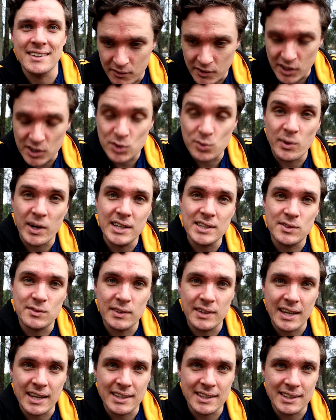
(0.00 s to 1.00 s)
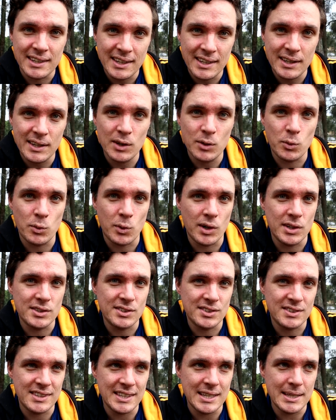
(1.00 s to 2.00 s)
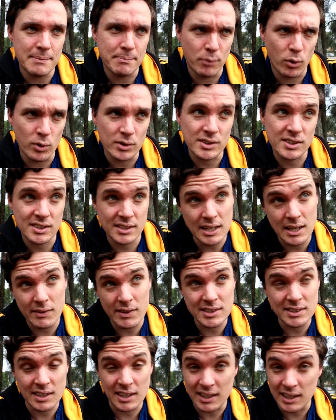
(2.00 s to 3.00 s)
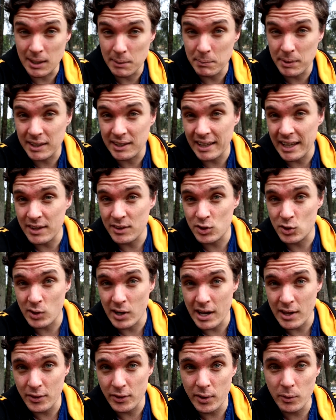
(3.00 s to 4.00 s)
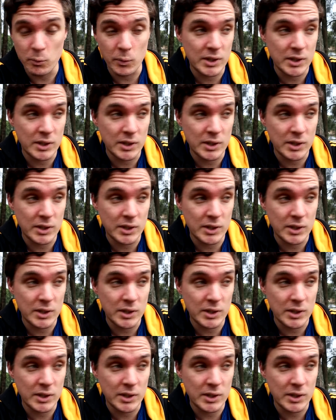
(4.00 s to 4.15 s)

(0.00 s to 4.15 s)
First race for that year was the Port Stephens Olympic Length Triathlon,